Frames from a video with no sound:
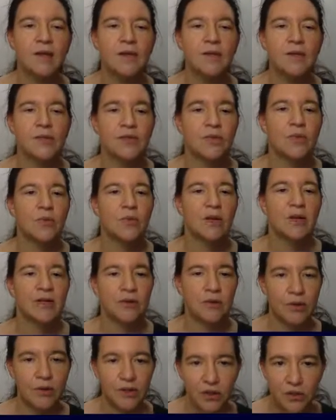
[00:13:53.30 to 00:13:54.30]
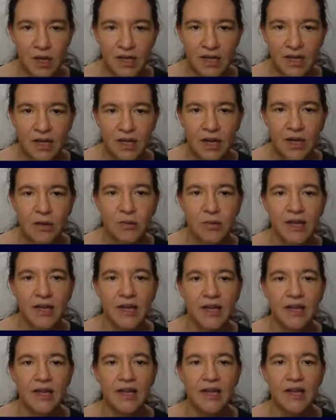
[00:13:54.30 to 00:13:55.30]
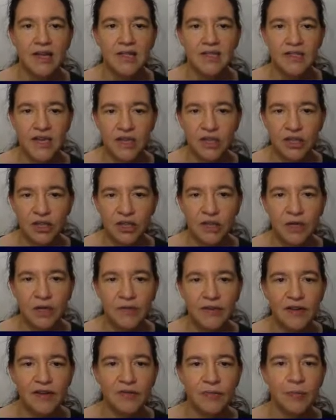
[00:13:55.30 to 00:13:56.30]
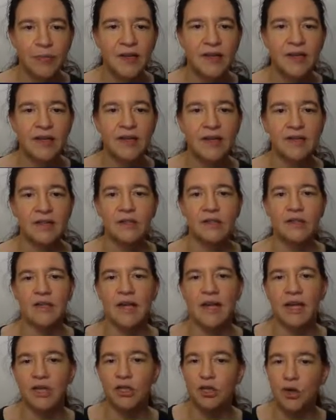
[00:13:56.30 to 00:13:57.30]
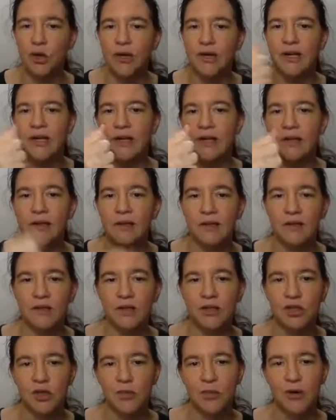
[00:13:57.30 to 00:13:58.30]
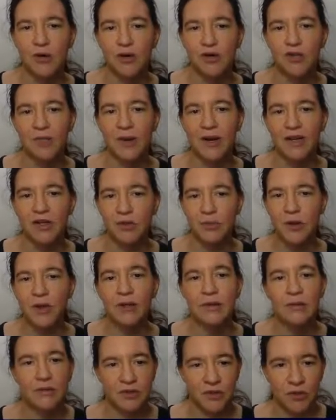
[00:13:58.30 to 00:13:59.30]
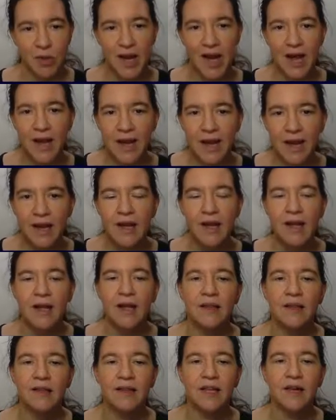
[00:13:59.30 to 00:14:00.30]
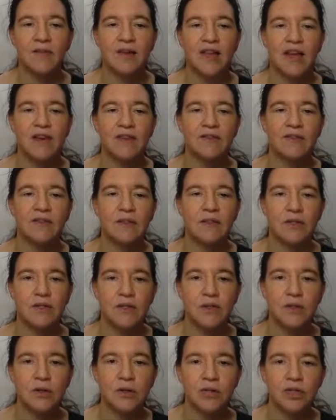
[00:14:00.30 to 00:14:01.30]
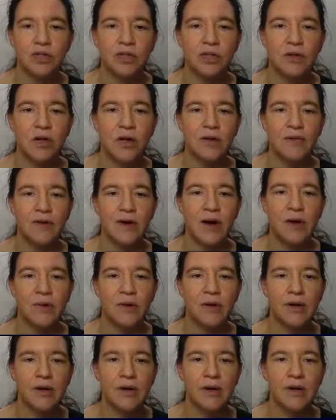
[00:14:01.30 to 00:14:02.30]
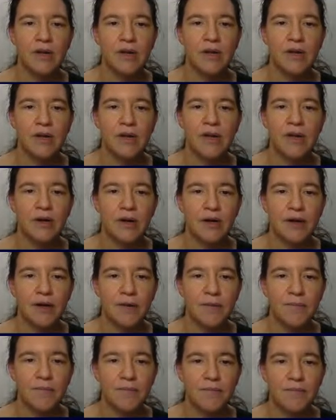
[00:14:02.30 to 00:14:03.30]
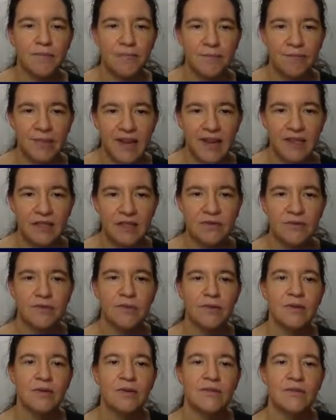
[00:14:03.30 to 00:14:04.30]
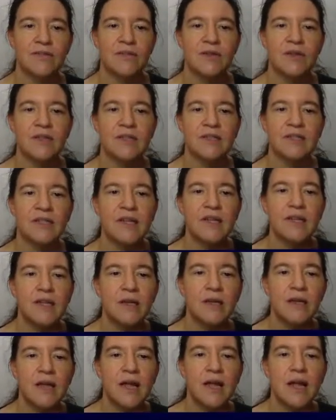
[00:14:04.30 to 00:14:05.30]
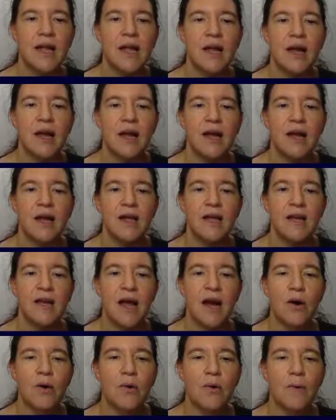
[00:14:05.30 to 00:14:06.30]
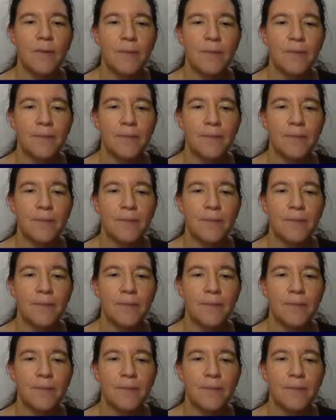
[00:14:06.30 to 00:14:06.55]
So we in constructing our extension of fp as adjoining the square root of minus 1, so i, then we have this distortion of our uh, base field here now